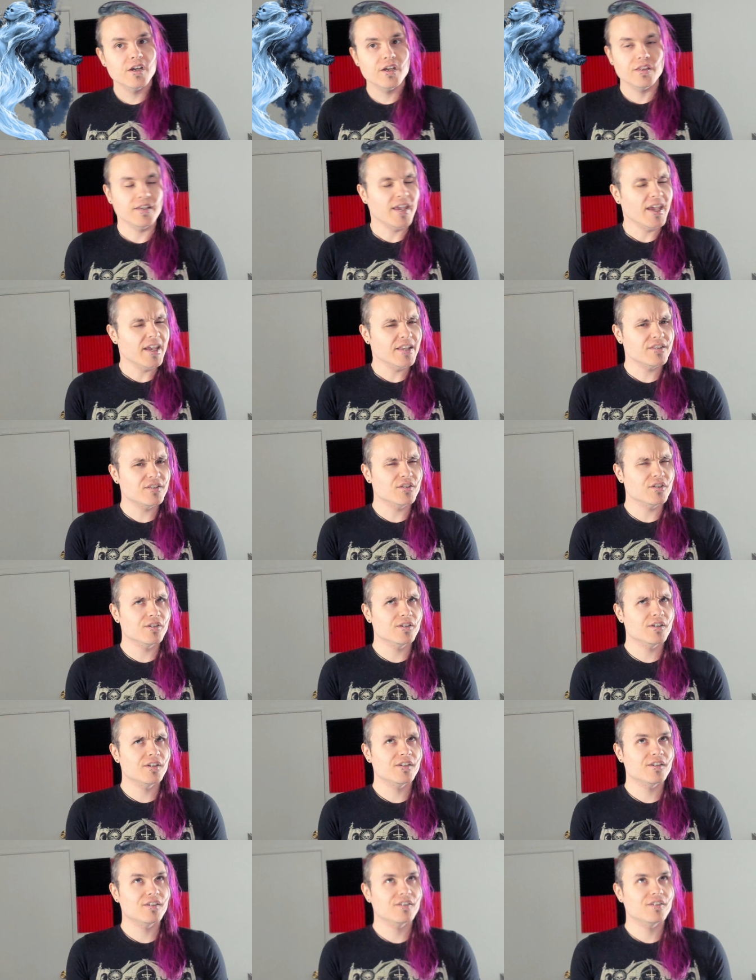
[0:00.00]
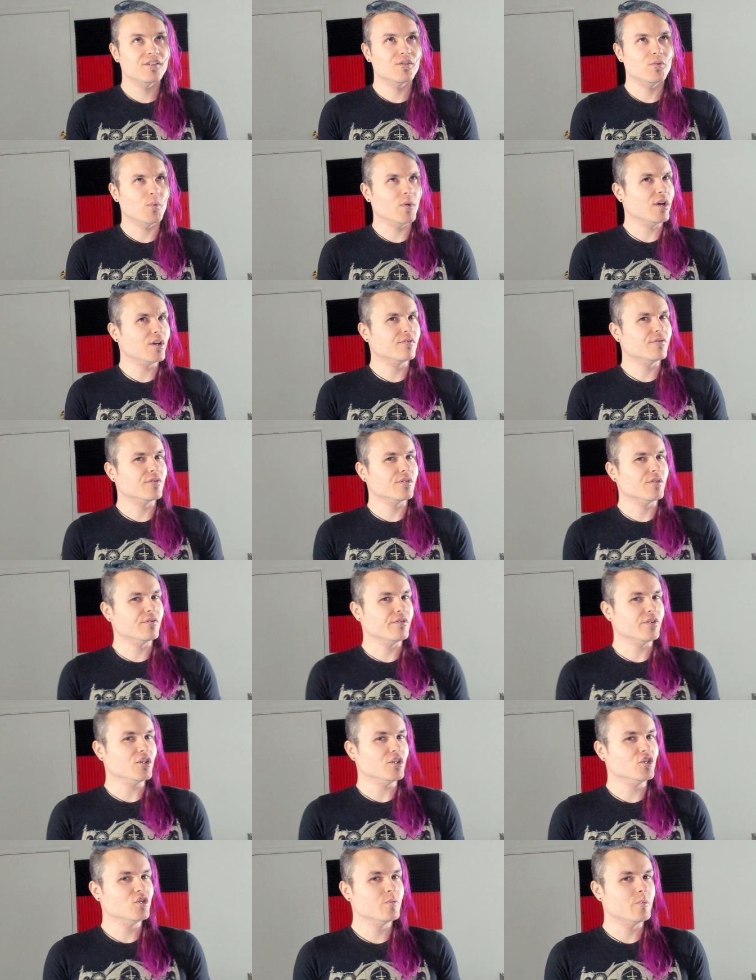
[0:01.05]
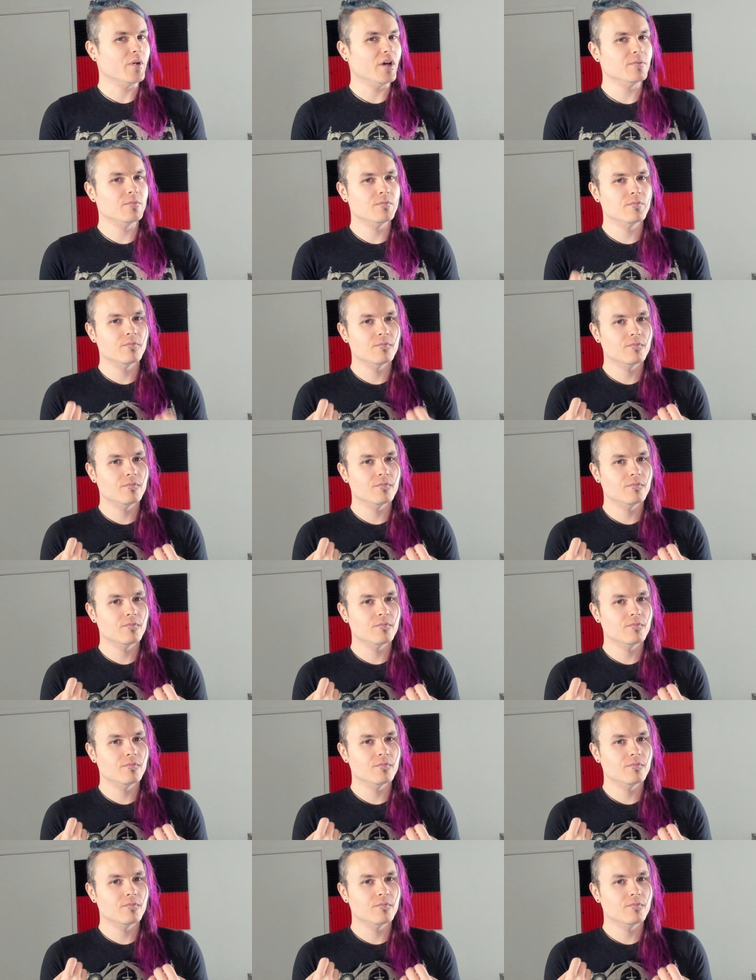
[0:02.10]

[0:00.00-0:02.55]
The answer, weird for the fish, but